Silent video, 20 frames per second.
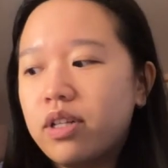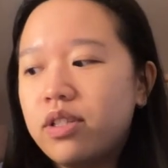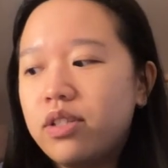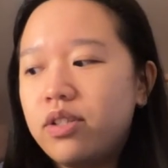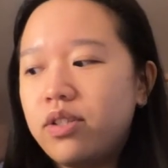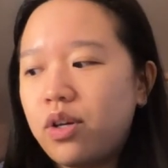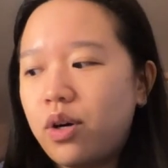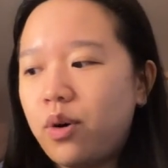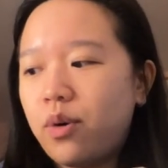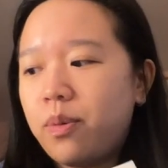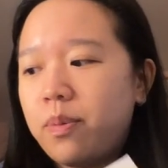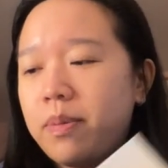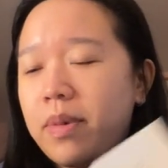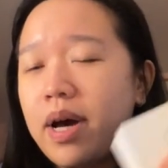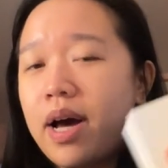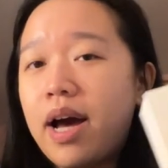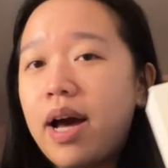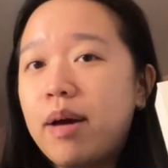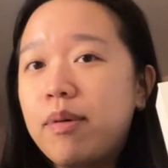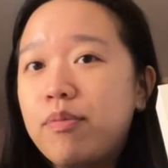So
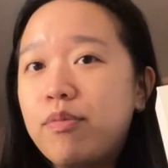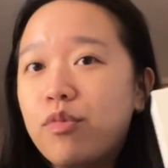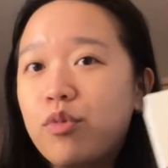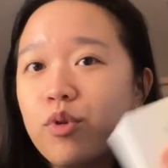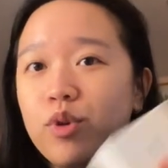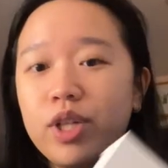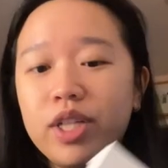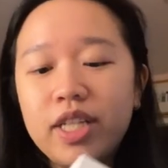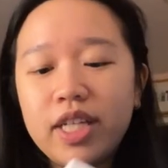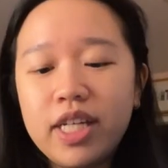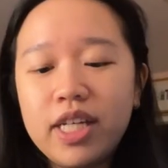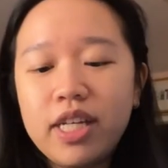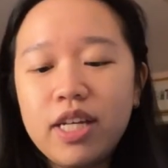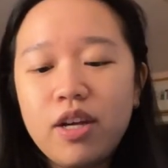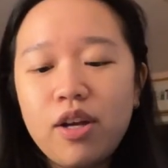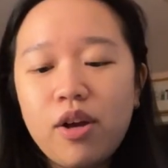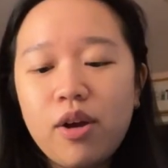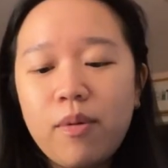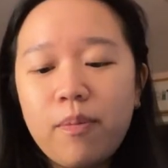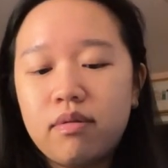I'm really